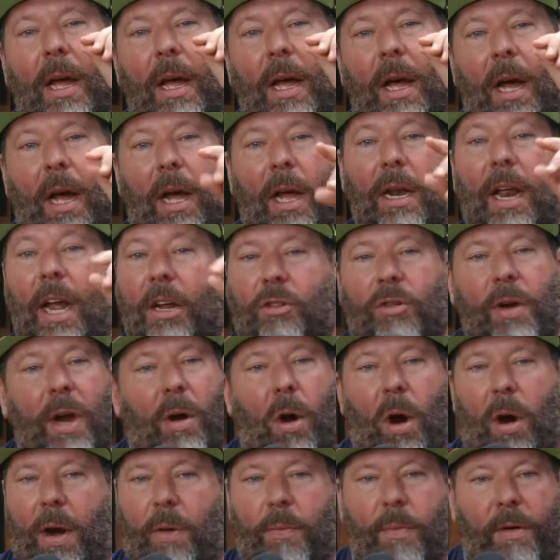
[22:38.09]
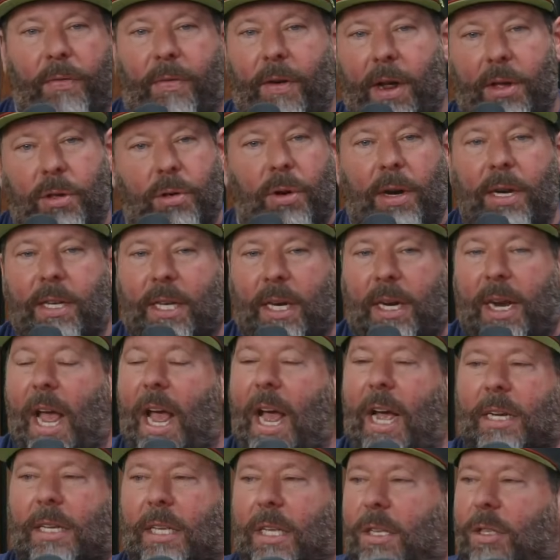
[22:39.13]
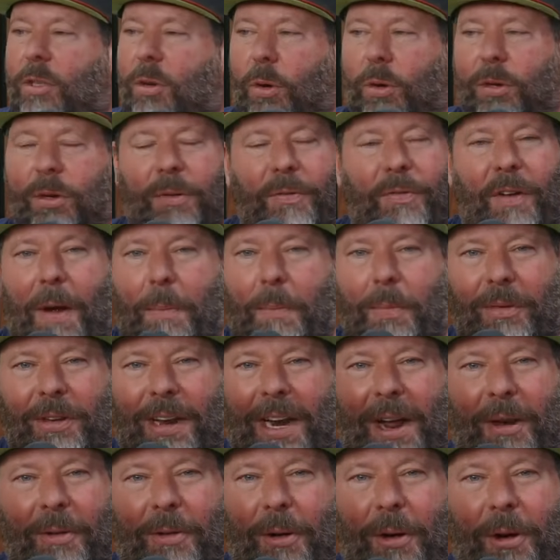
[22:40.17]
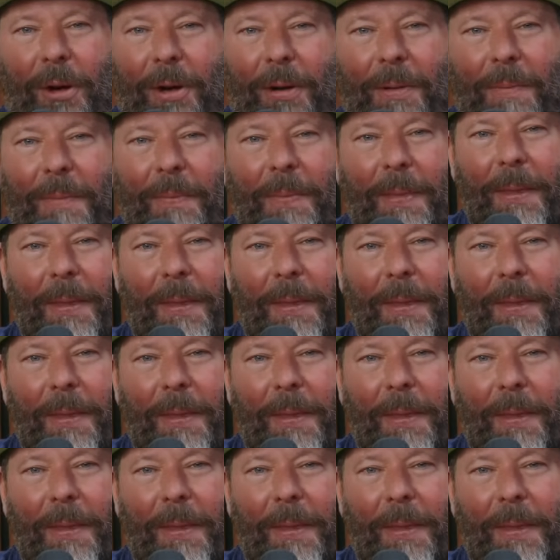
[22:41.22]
Light Strike Hard Refresher. It's an excellent source of 5% alcohol.